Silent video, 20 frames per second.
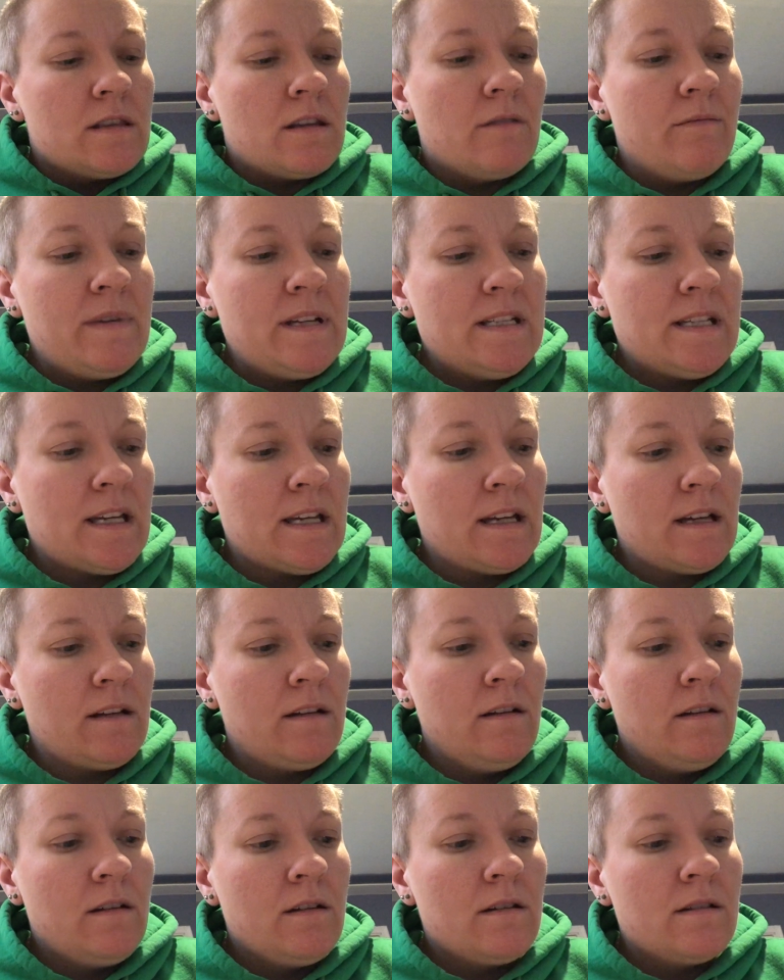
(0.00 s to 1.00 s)
Then we
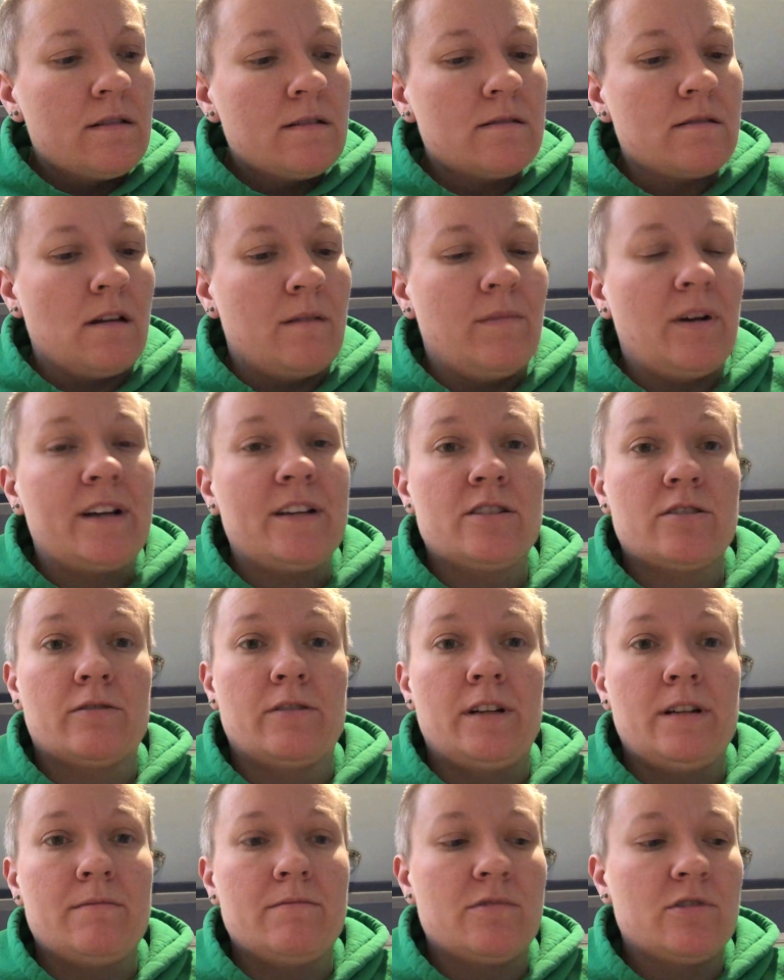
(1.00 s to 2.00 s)
did some ice
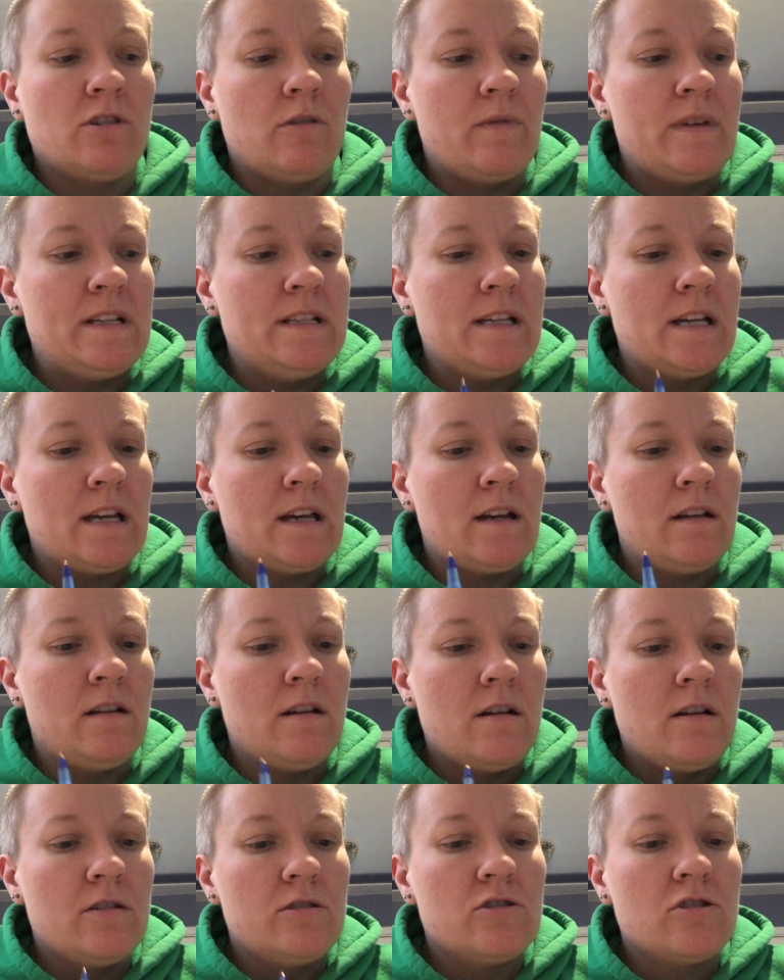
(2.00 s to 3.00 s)
cream. So we
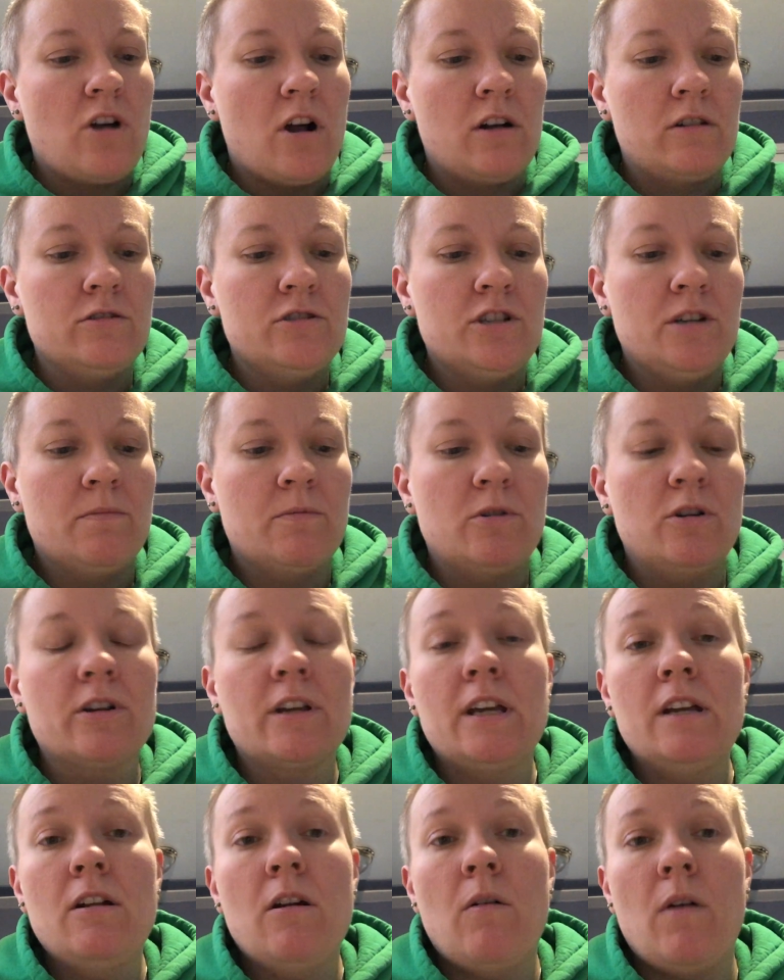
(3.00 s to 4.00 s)
did chocolate chip
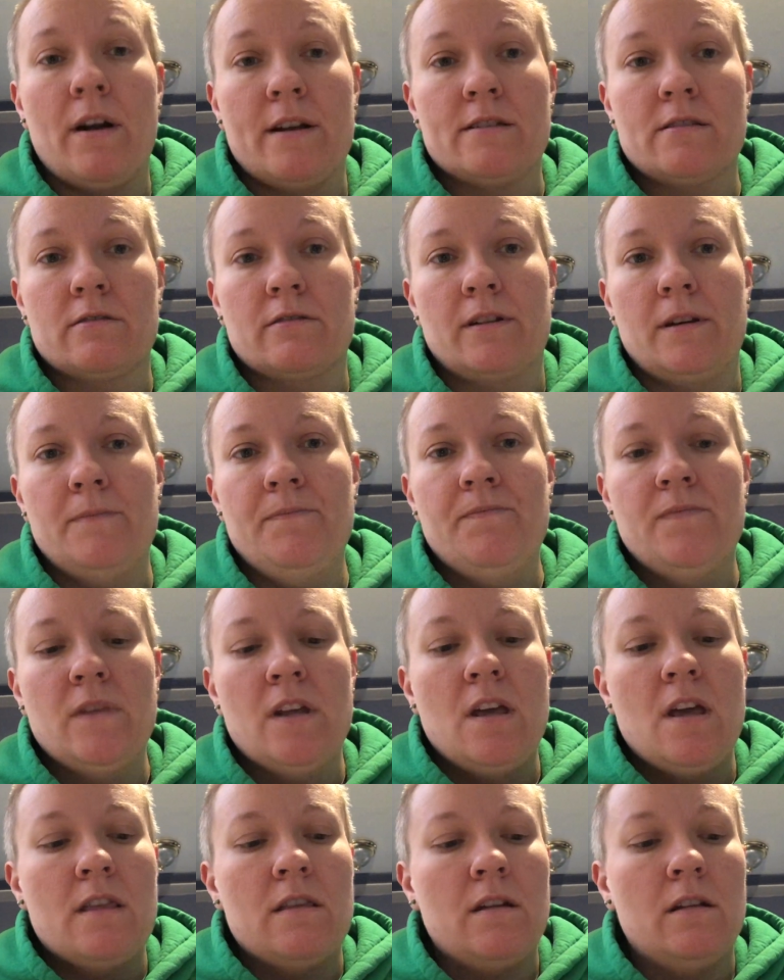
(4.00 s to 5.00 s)
cookie dough ice cream.
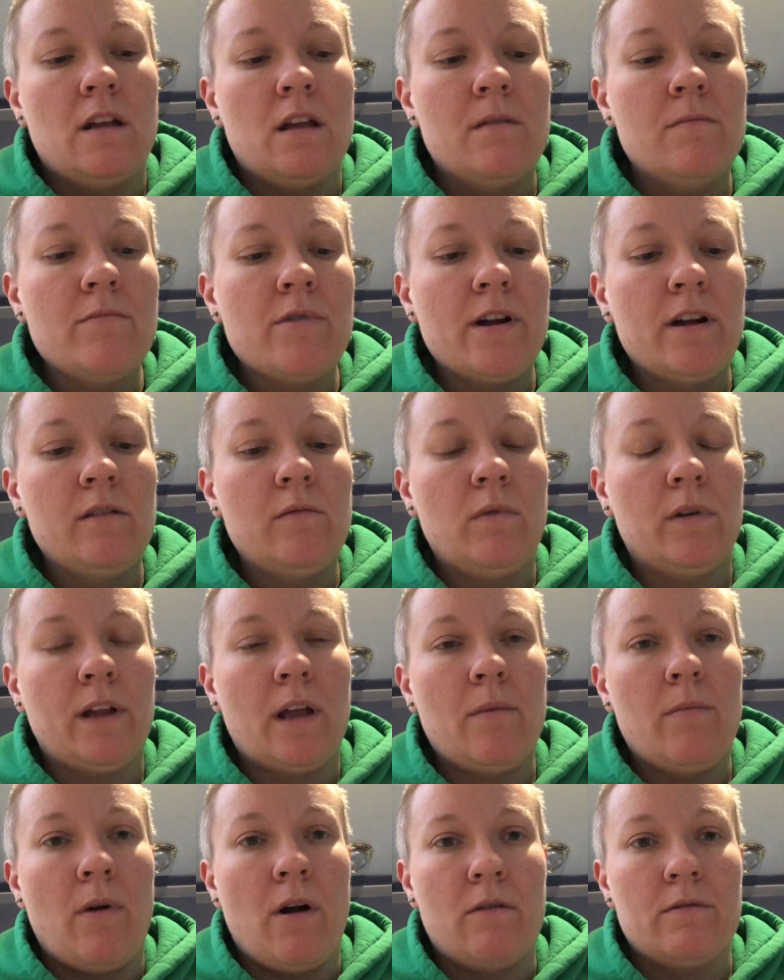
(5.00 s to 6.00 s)
The name brand one
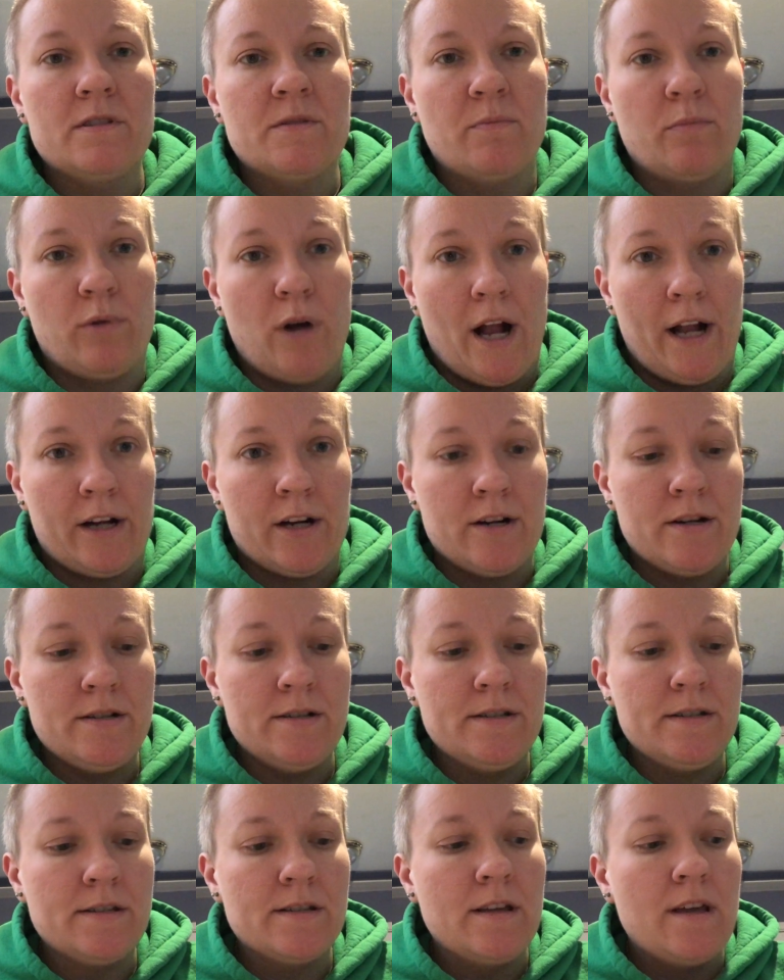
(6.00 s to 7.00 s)
I bought was
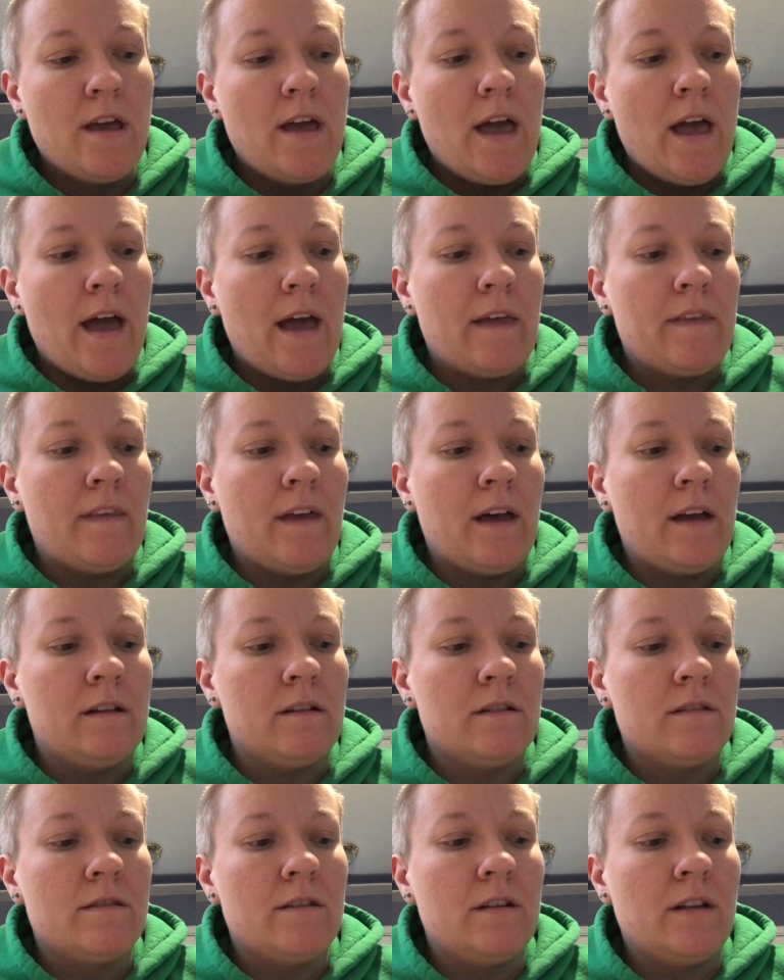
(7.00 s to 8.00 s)
Breyer's, and
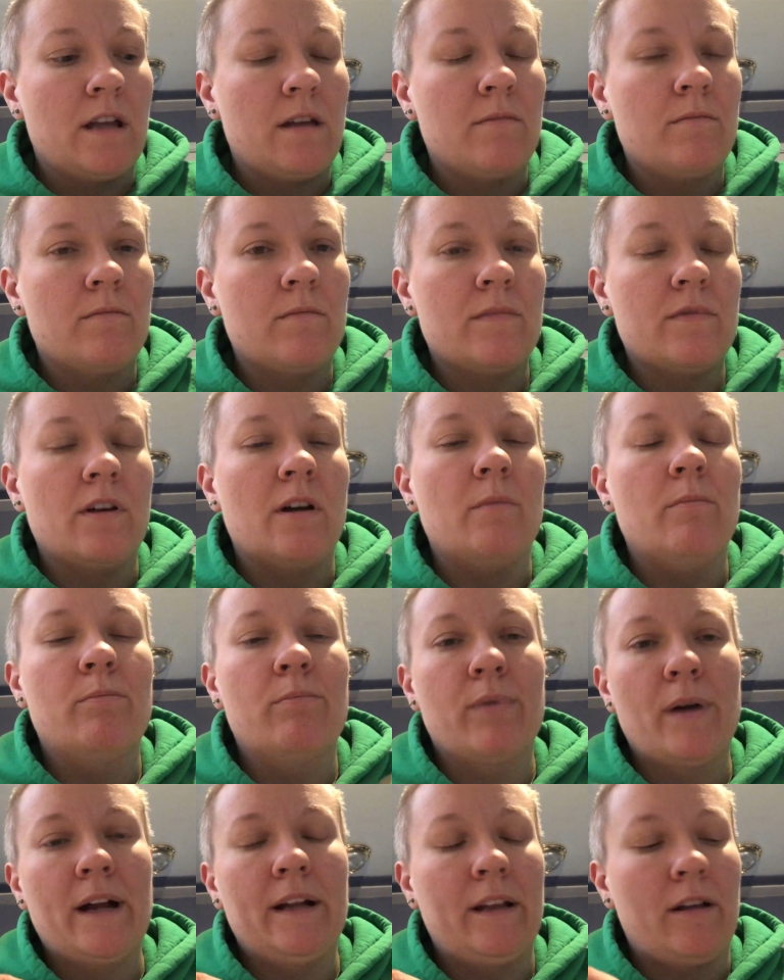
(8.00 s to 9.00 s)
then the
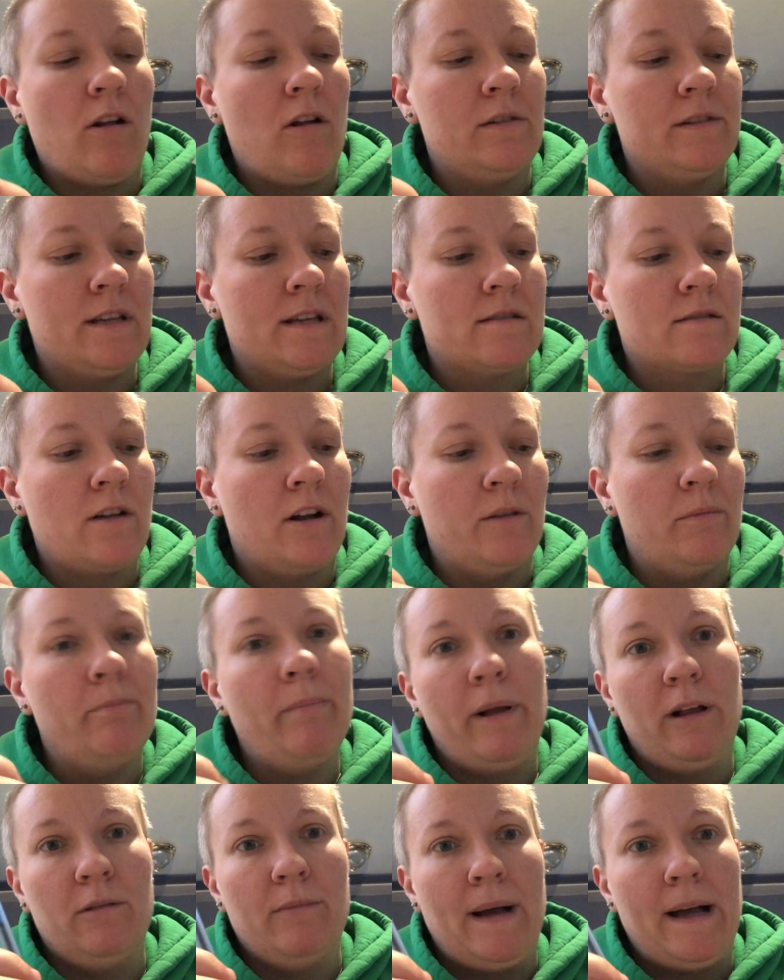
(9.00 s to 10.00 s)
brand at Aldi is
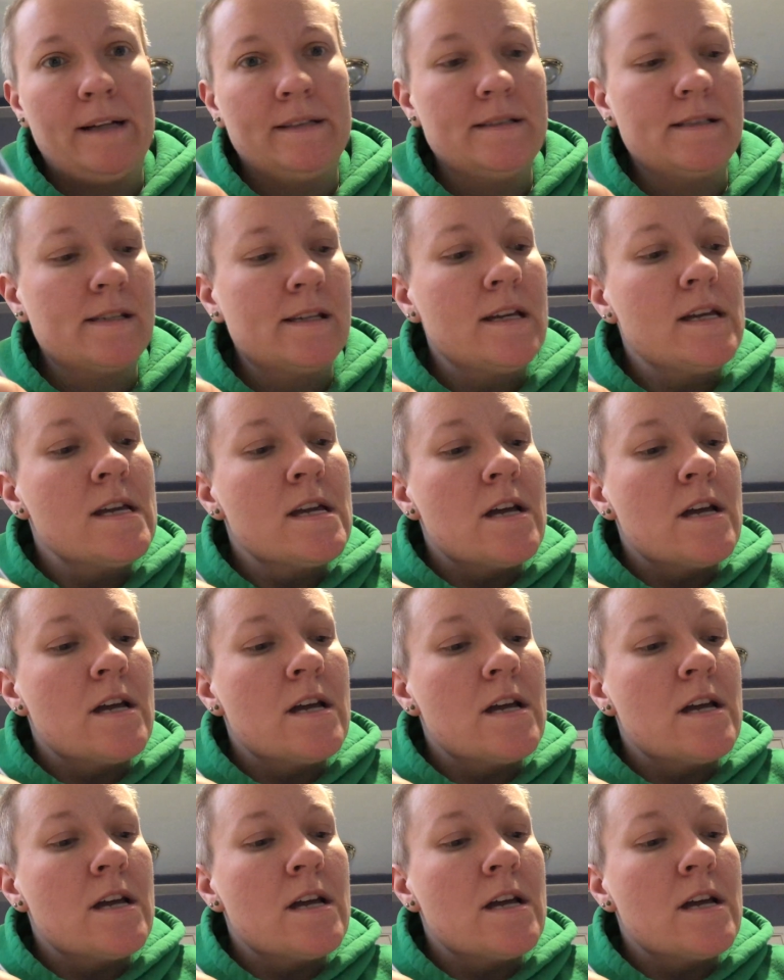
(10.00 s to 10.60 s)
called Belmont.